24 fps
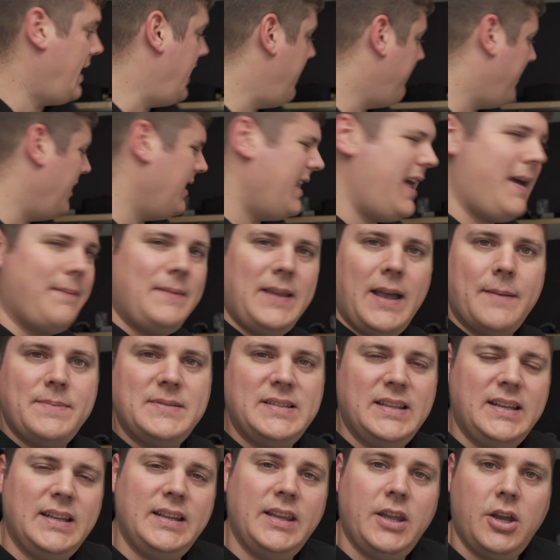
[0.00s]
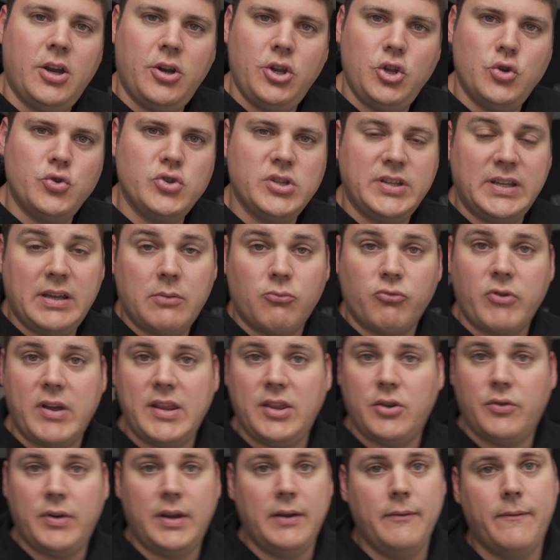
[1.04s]
I have my laptop sitting there. Usually I'm
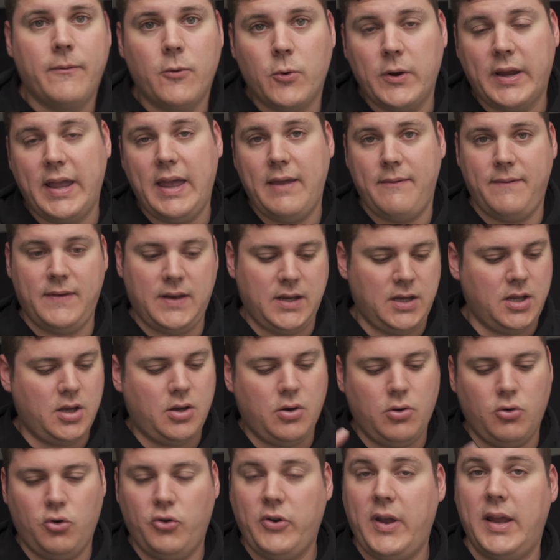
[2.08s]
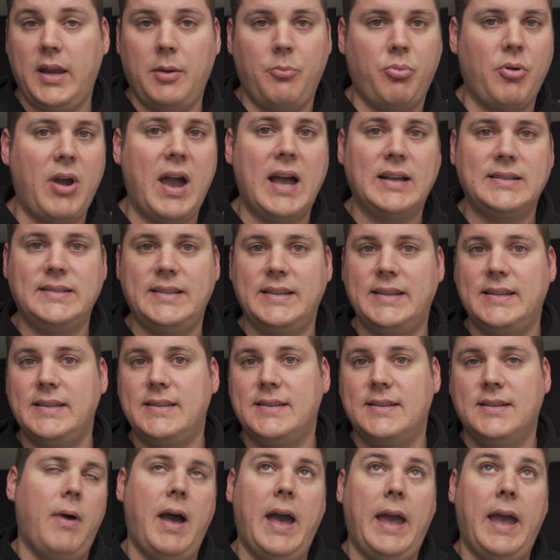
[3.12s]
rendering 4K video, creating proxies.